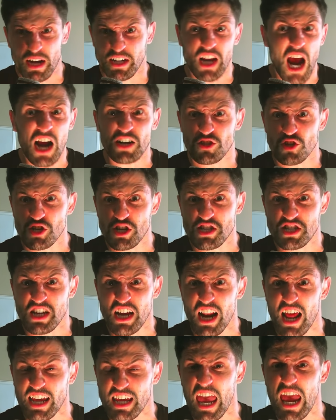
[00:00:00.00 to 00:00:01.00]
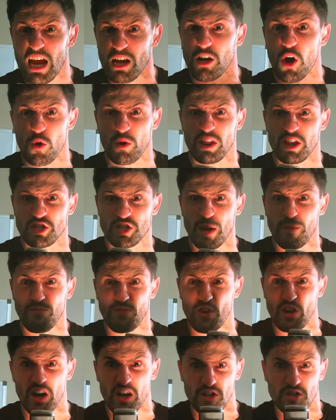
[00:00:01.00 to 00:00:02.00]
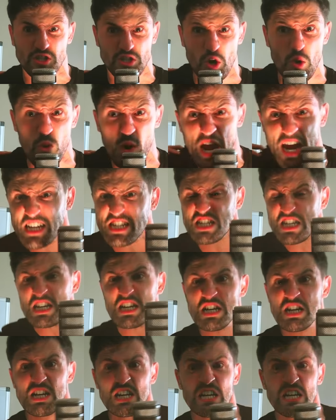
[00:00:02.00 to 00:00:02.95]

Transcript: My doctor just said I can't go to the gym for another 2 weeks.